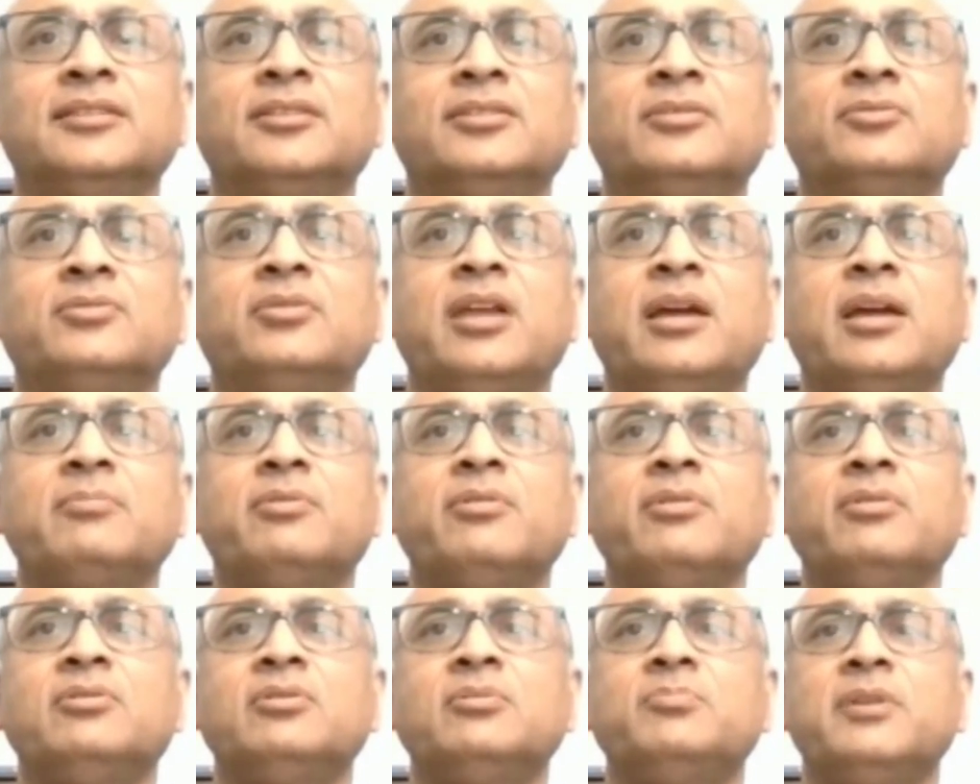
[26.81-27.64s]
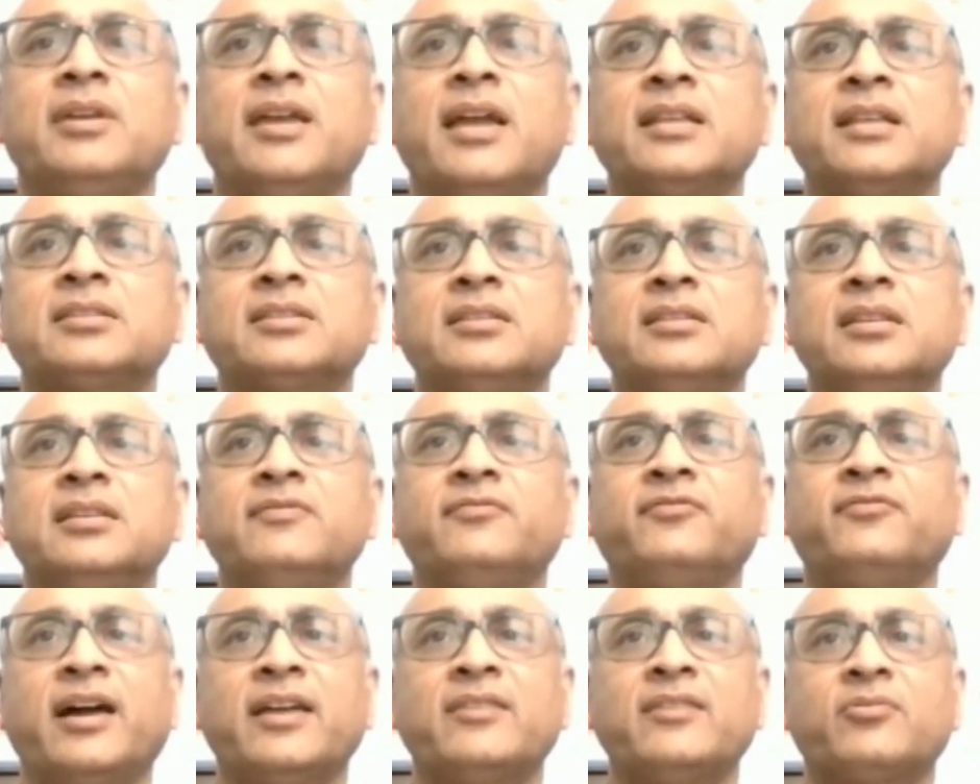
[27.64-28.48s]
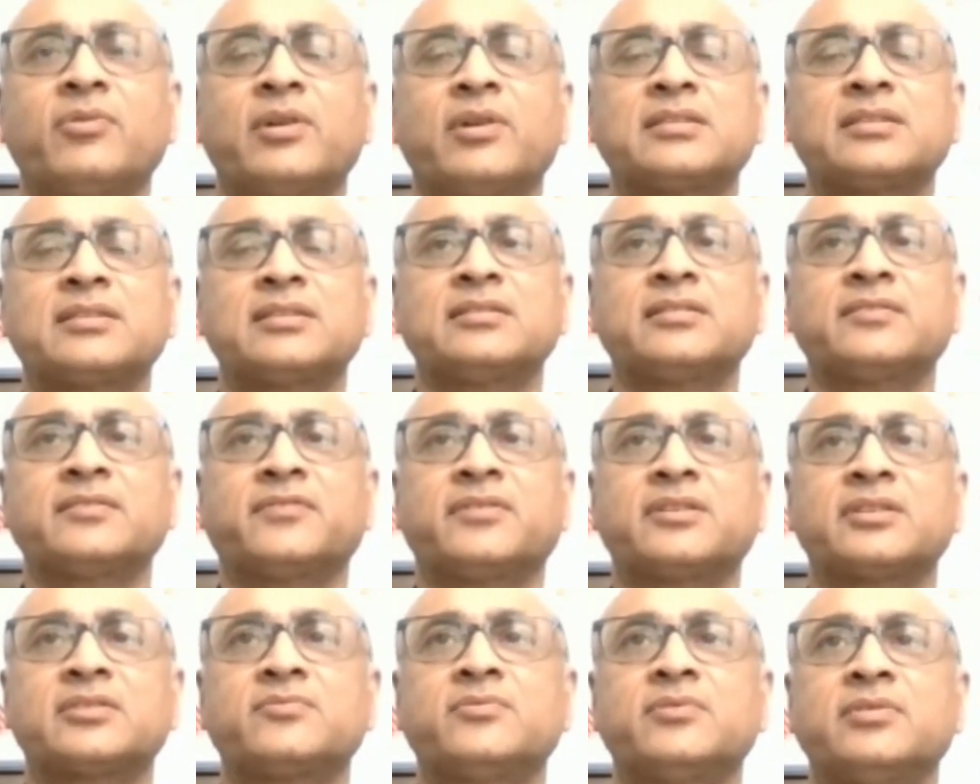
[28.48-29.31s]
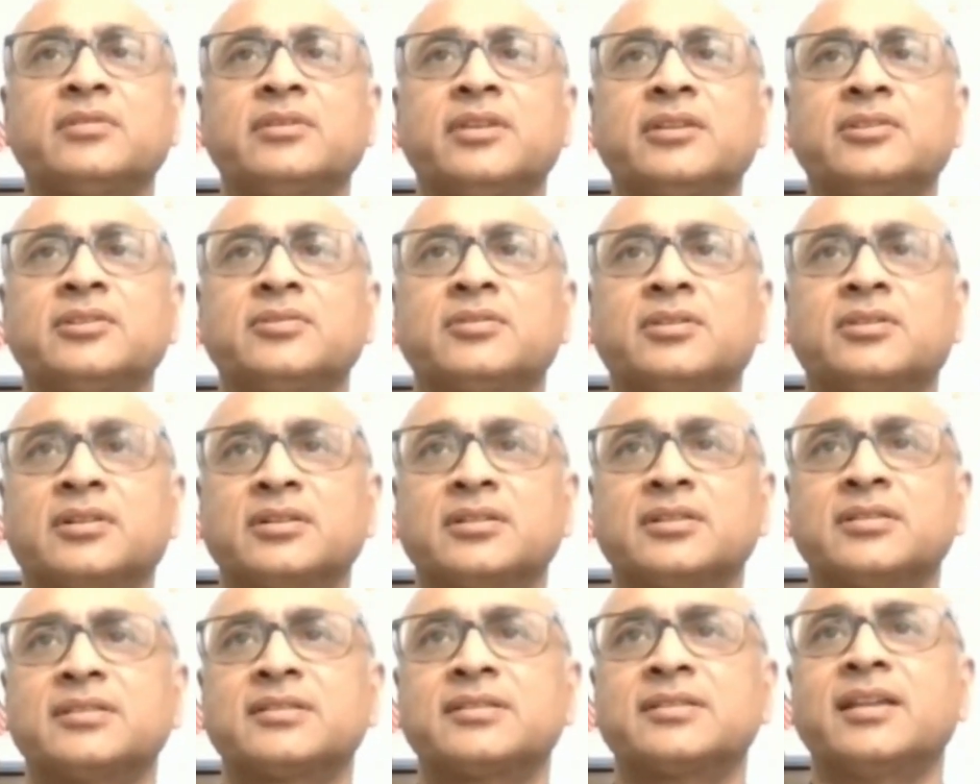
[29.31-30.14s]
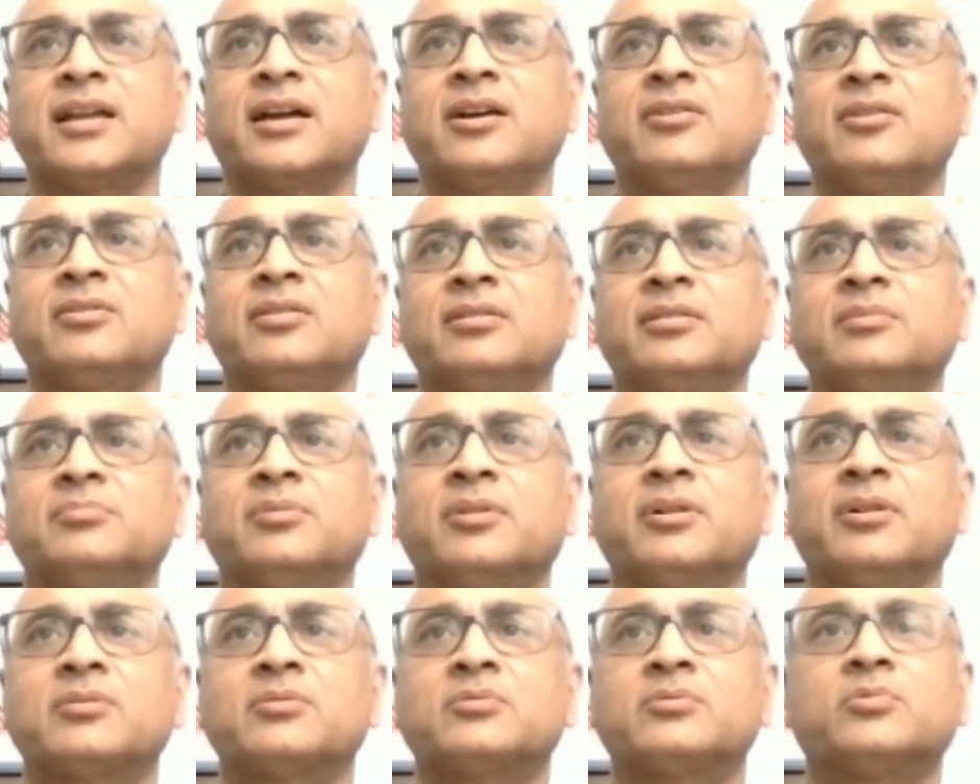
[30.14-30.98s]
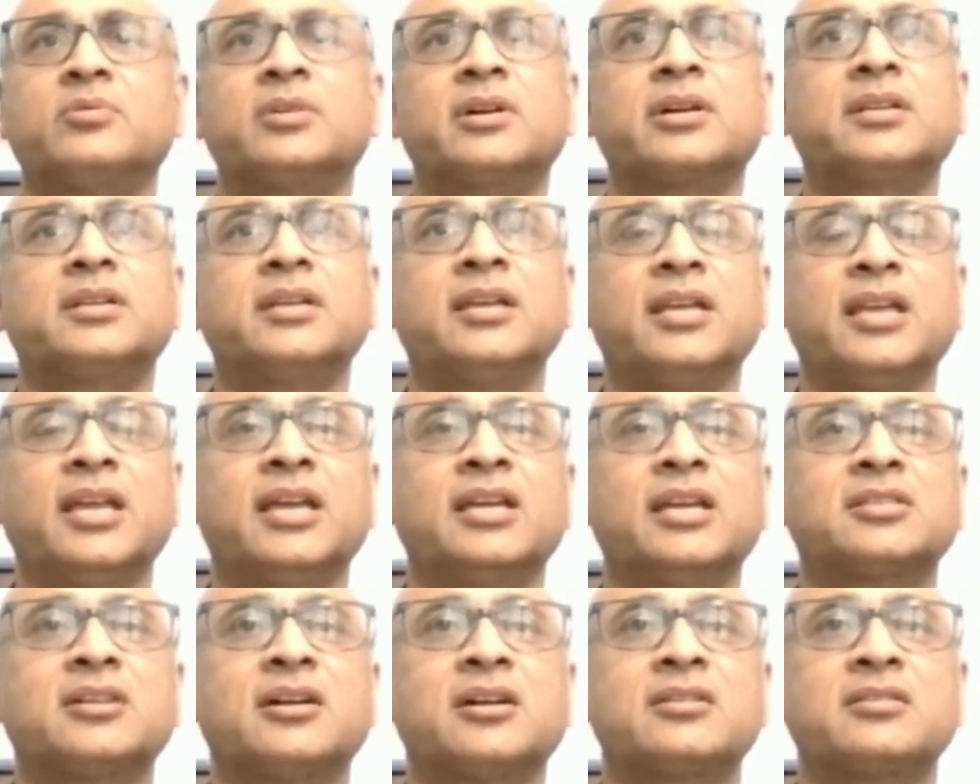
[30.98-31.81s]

Today I'm going to be answering 5 questions. The first one that you heard just now about Workday HR